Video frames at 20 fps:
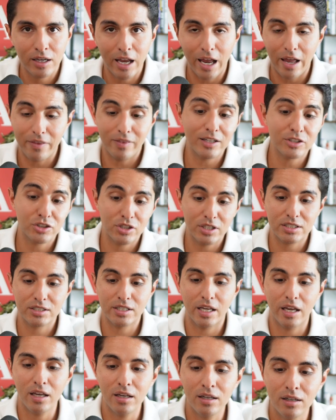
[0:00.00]
And let's just
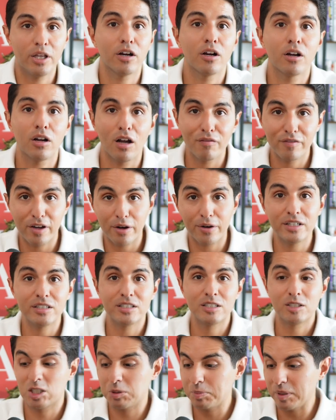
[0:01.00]
say they're a very
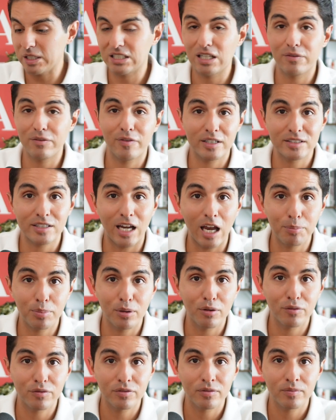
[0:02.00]
specific type
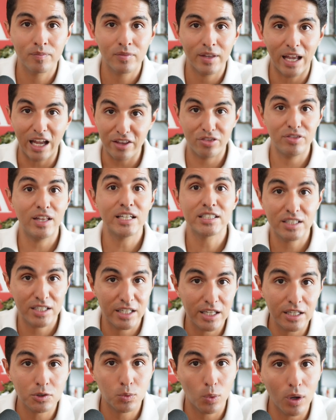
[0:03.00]
of
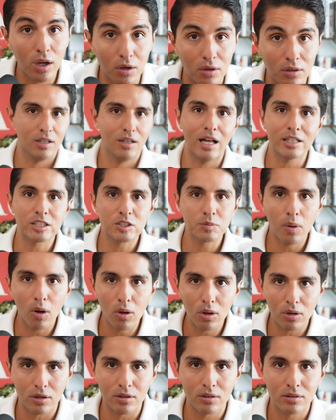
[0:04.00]
ethnicity as well, a lot
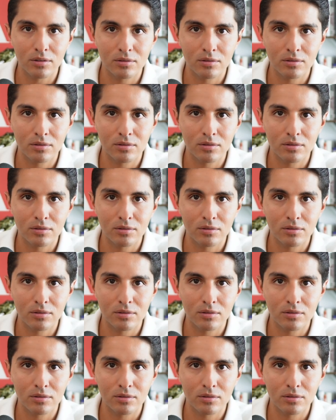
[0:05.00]
smaller